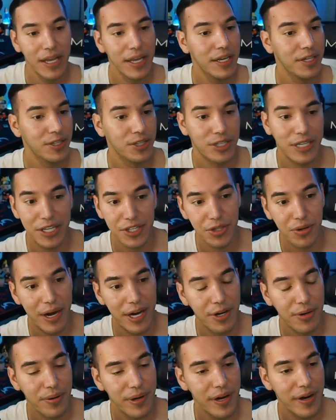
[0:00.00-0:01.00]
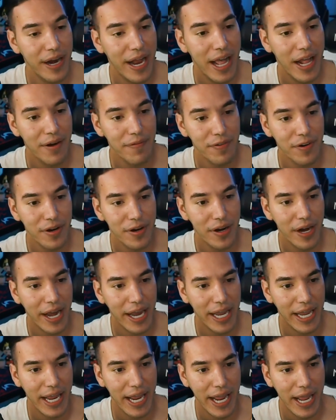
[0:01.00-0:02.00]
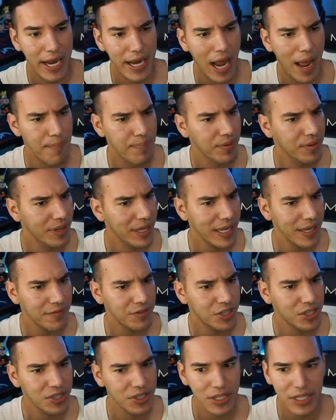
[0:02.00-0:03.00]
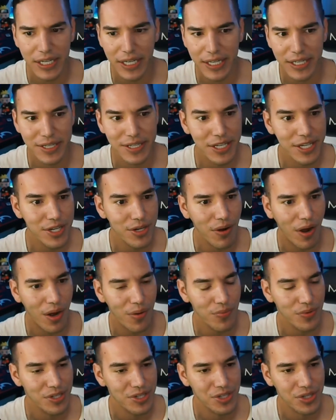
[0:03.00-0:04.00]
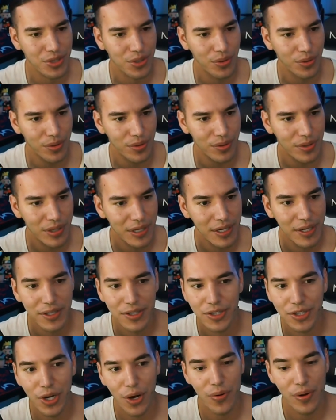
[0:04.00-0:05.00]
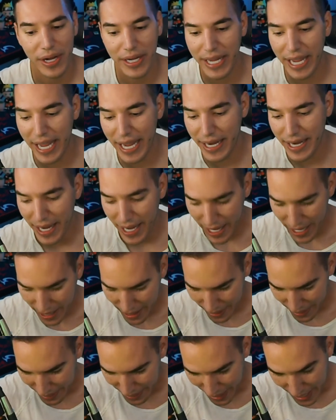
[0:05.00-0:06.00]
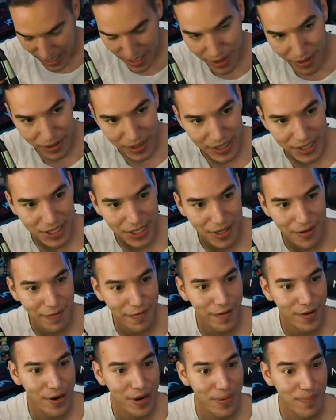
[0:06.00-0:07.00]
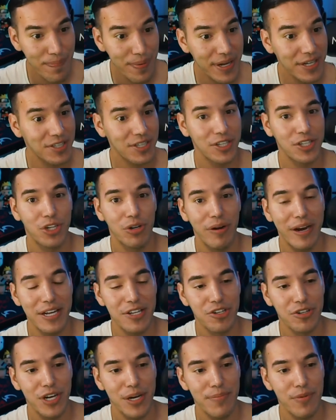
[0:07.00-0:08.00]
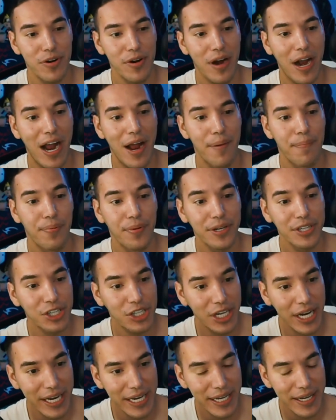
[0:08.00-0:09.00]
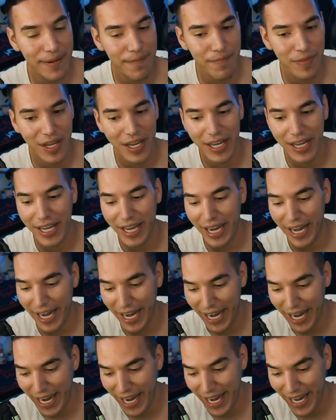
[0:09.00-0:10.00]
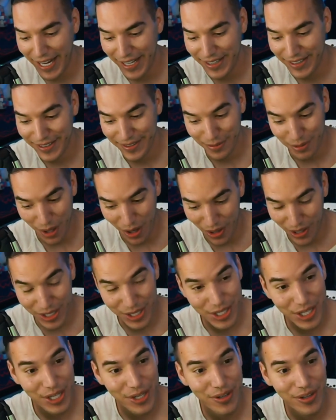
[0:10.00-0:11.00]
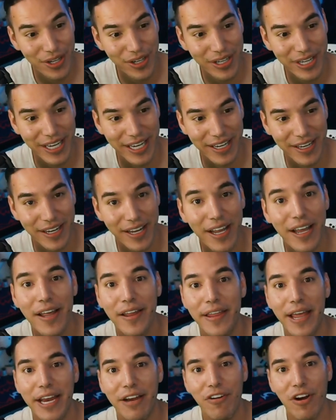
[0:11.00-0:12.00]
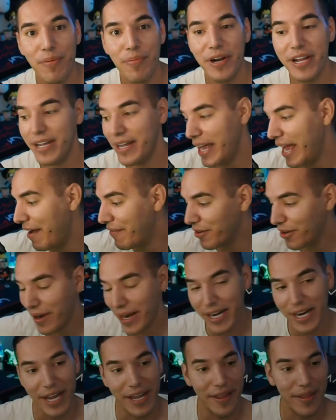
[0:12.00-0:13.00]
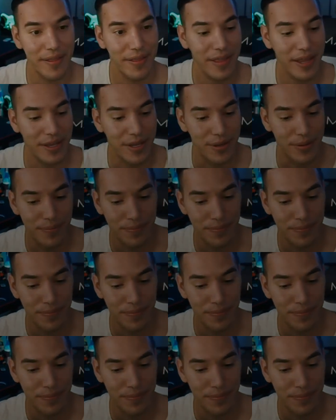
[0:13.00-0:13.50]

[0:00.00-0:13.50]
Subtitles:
she has a great career ahead of her, and I believe she's going to continue on with school. So again, thank you, Alixxa, for being such a great streamer. I appreciate it, and I'll continue lurking. Thank you, everybody. Have a great night. Thank you.